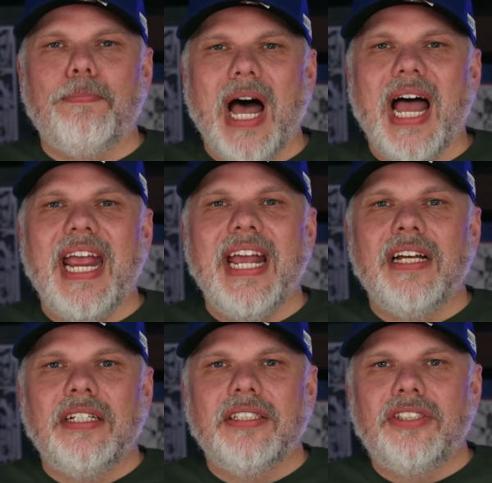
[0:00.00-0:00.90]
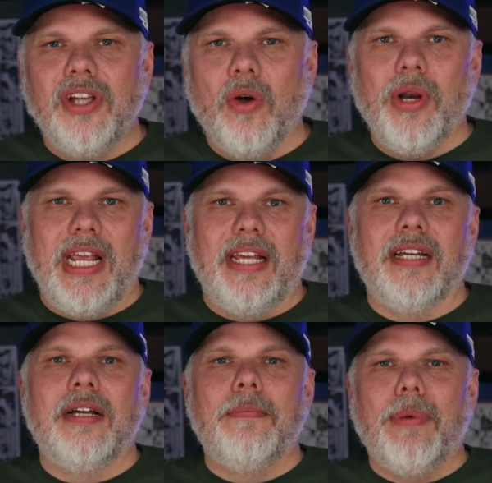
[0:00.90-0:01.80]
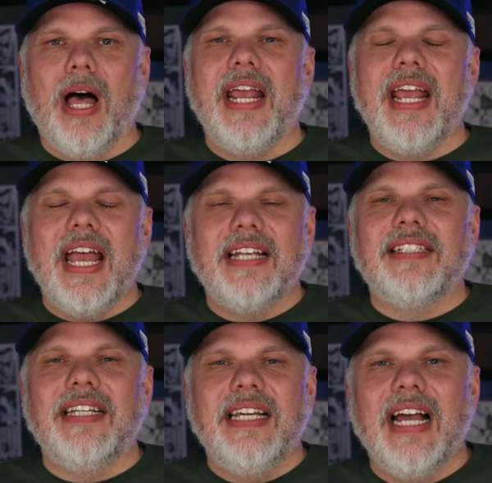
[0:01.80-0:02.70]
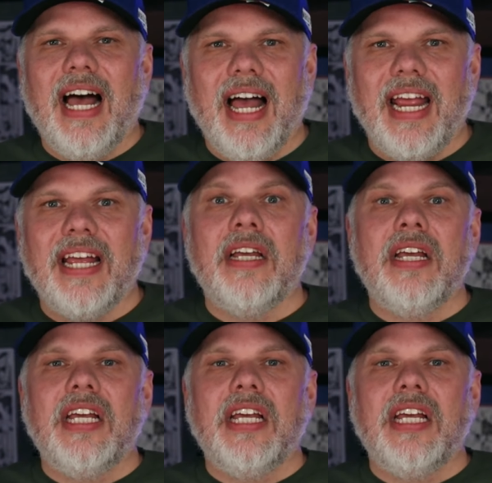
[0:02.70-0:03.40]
by Sony, by SEI.